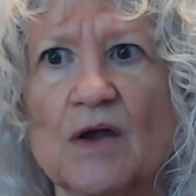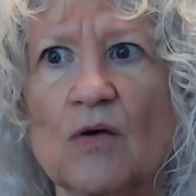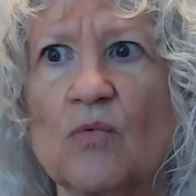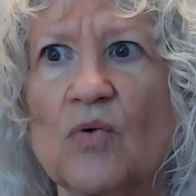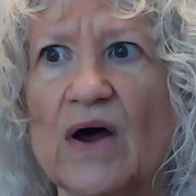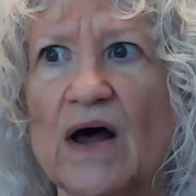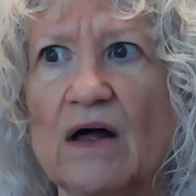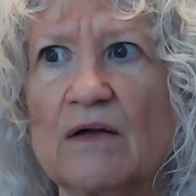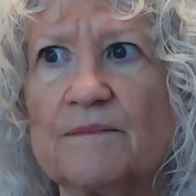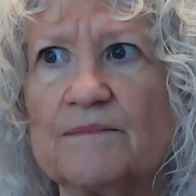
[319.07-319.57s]

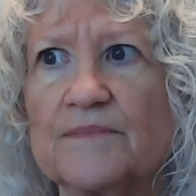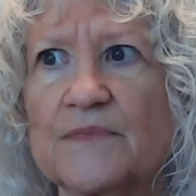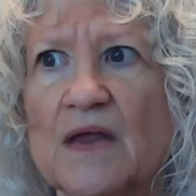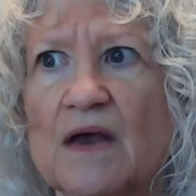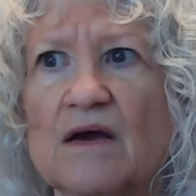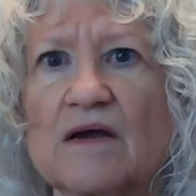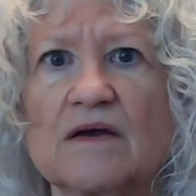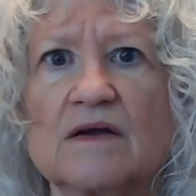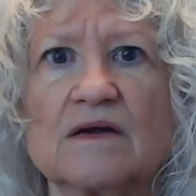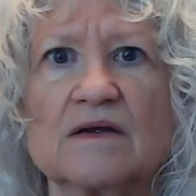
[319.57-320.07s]
Well,
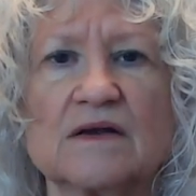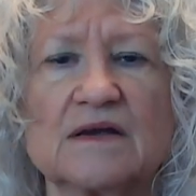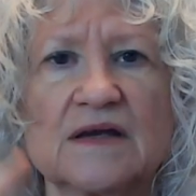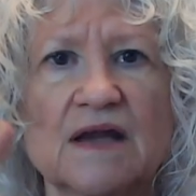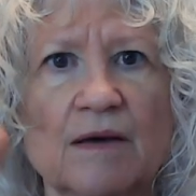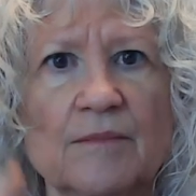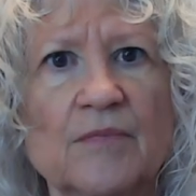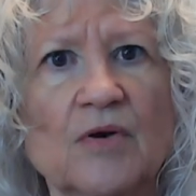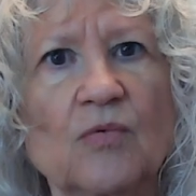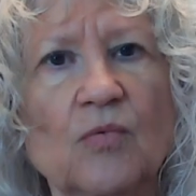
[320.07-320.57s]

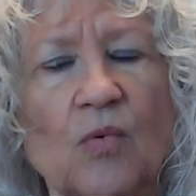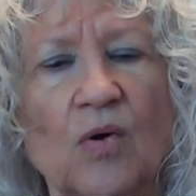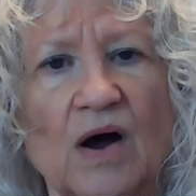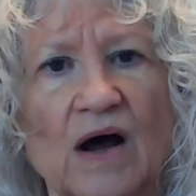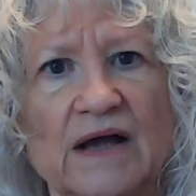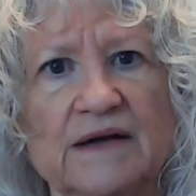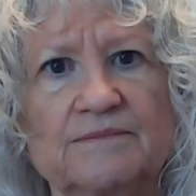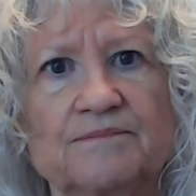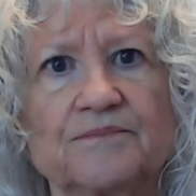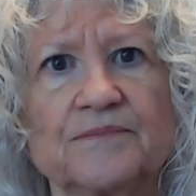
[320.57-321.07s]
number one,